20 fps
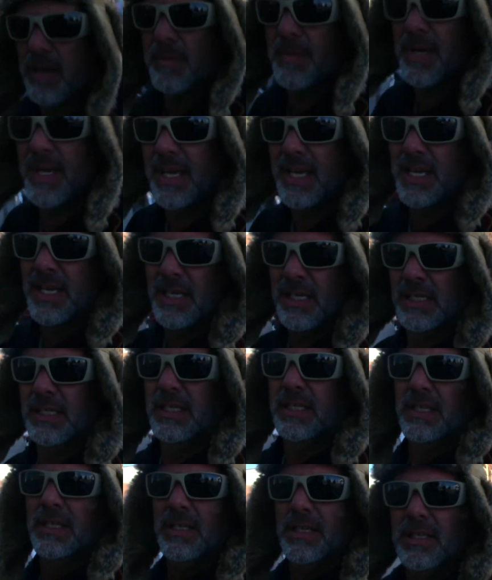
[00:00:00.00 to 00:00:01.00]
on my
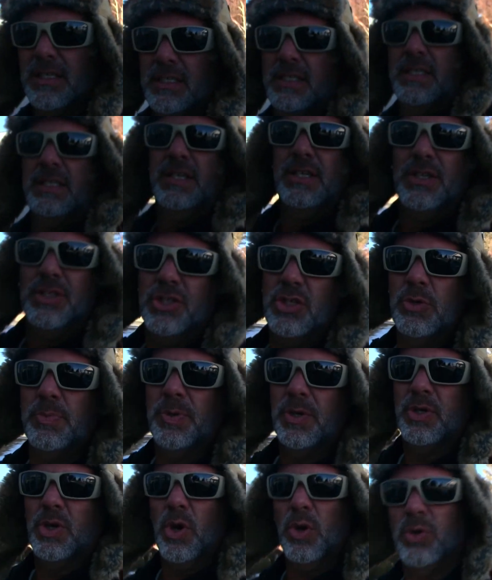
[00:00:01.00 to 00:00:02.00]
super
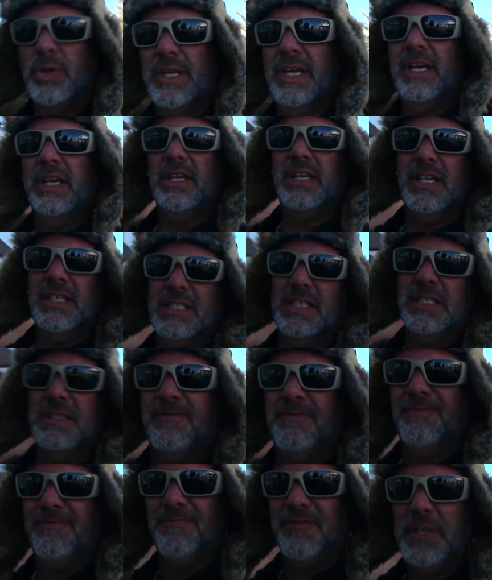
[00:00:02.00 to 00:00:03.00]
cold gear because it's
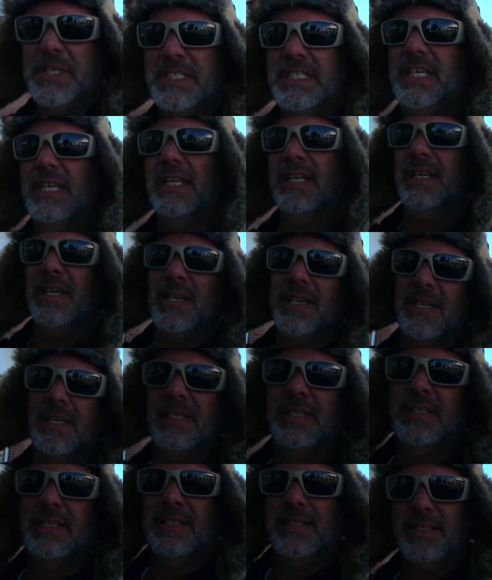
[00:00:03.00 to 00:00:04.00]
freezing
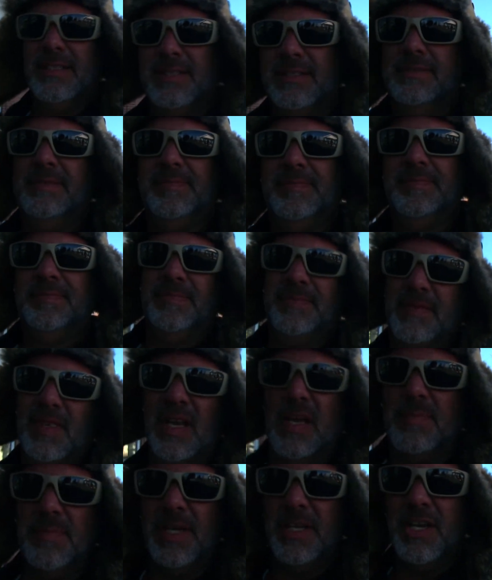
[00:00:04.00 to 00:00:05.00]

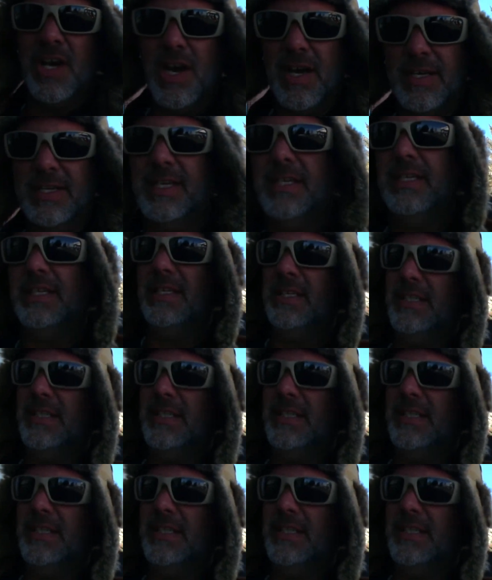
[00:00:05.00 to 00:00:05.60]
on my noggin.